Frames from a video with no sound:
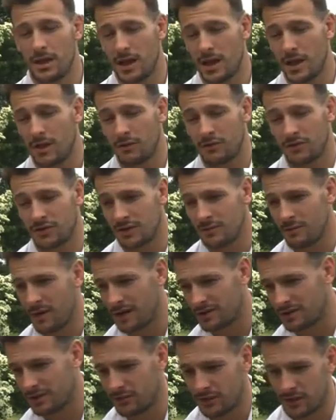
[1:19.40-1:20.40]
Yeah, obviously
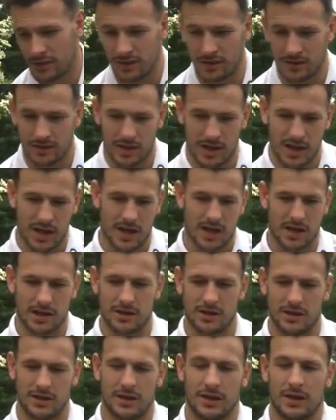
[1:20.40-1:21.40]
massively
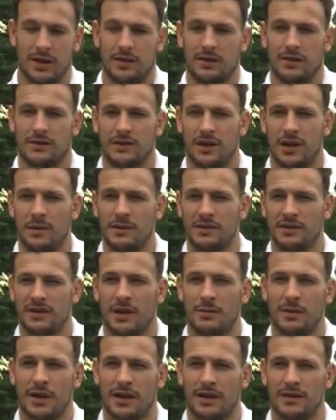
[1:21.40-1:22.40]
determined to
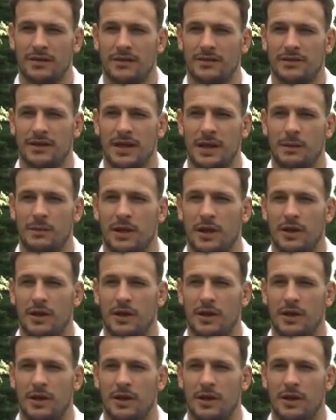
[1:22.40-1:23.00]
get back in the team.